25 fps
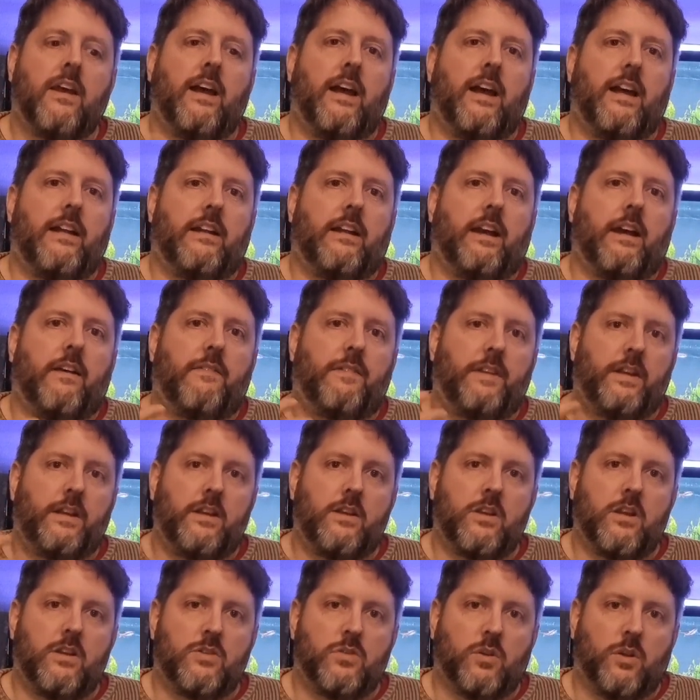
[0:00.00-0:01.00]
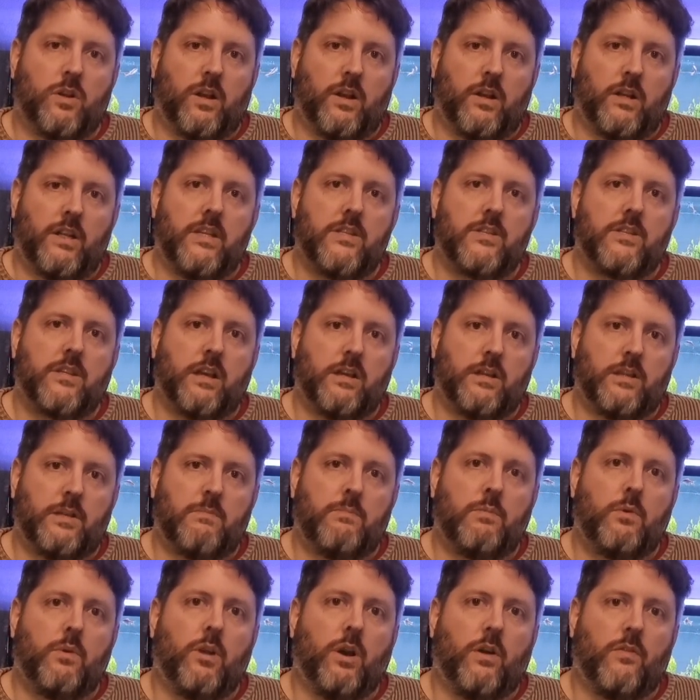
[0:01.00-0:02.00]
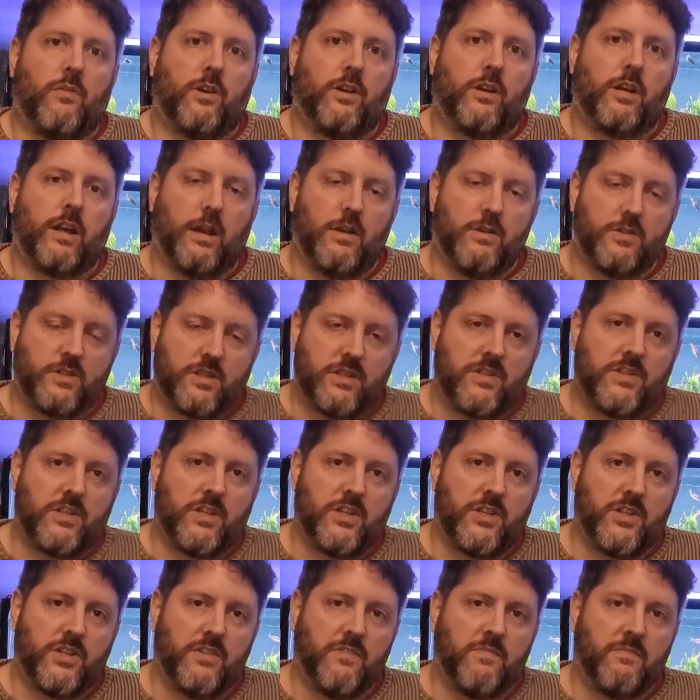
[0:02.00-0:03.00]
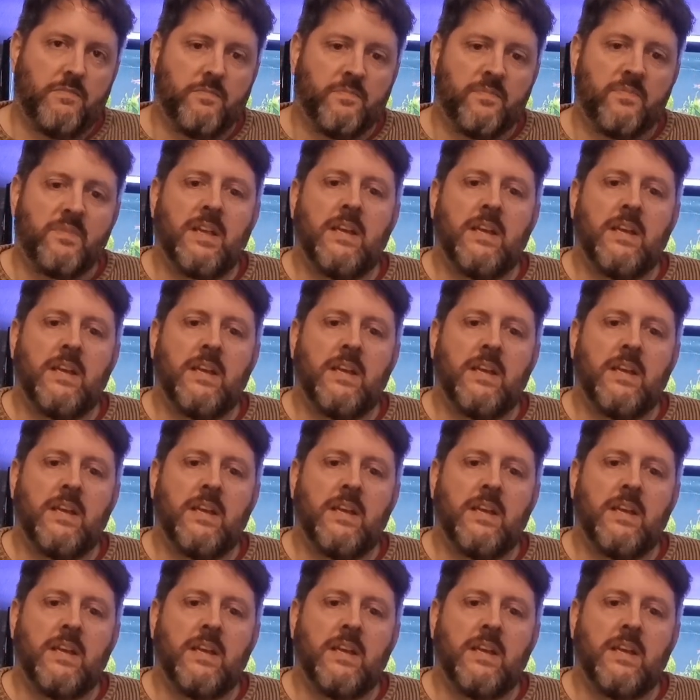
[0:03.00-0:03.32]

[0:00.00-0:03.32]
And I think Zolani is going to pull off a close decision.